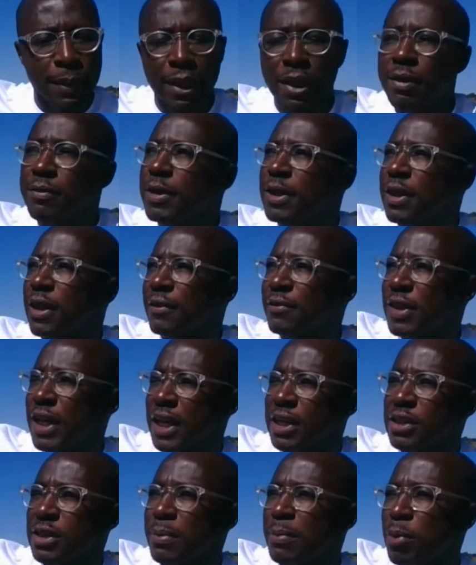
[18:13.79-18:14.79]
Even if
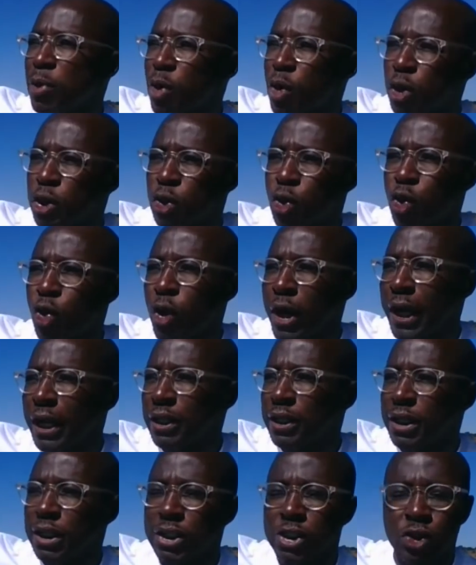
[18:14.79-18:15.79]
there's a board or
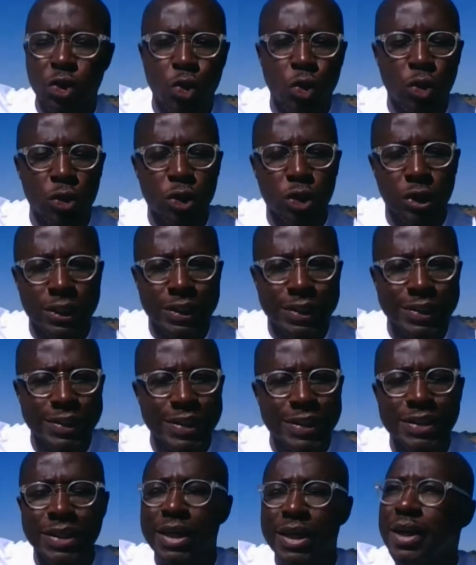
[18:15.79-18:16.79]
elders or
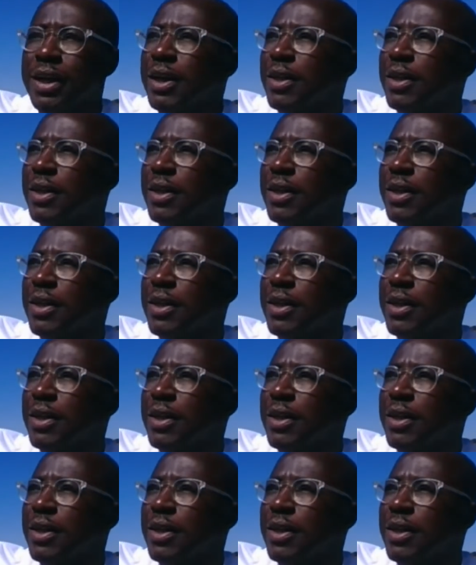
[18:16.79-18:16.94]
trustees,